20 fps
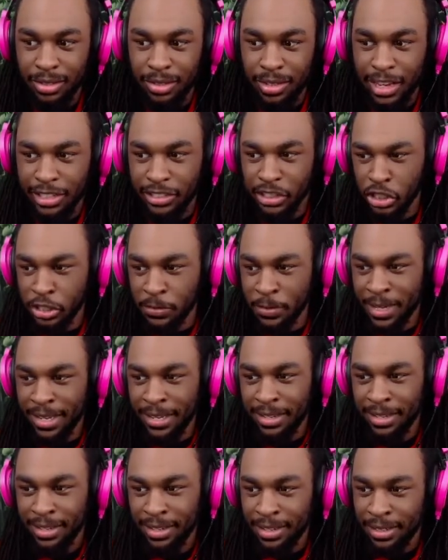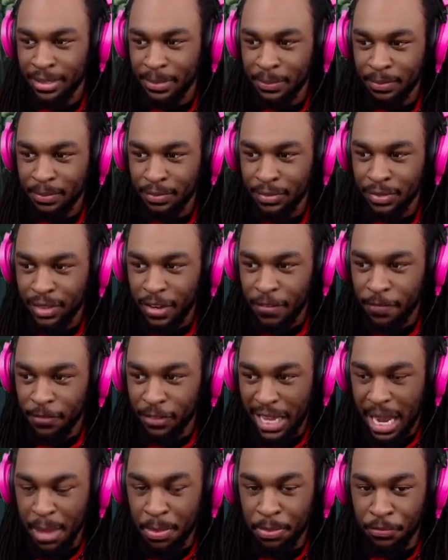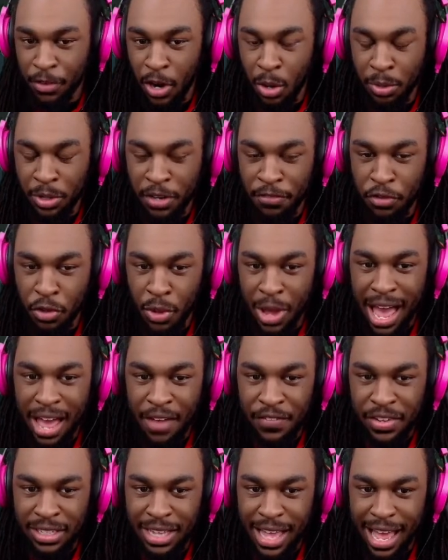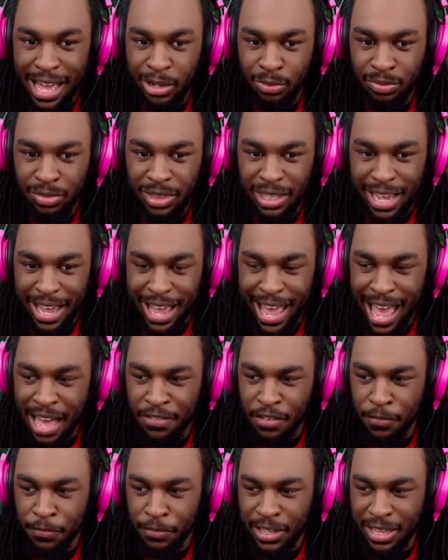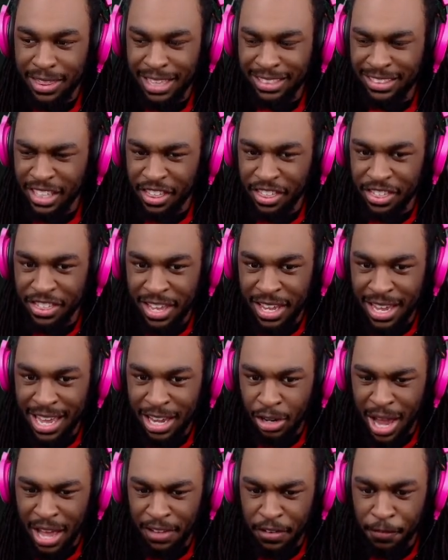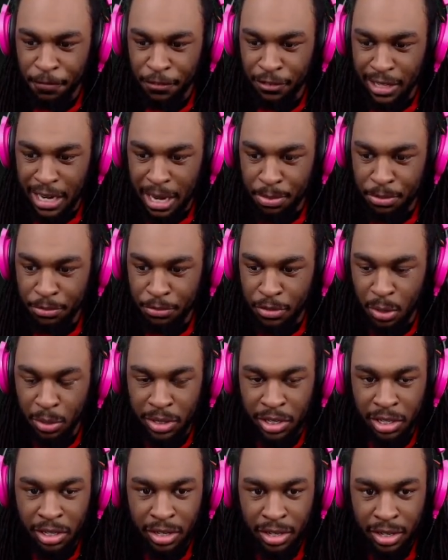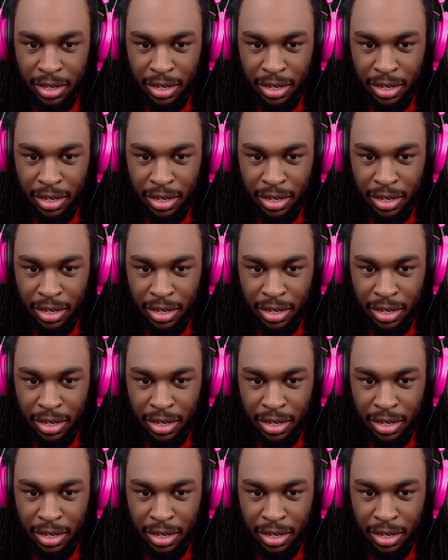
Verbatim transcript: Excuse me? Flamethrower if you have it? I don't think I have a flame. That's a thing? I don't have a flamethrower.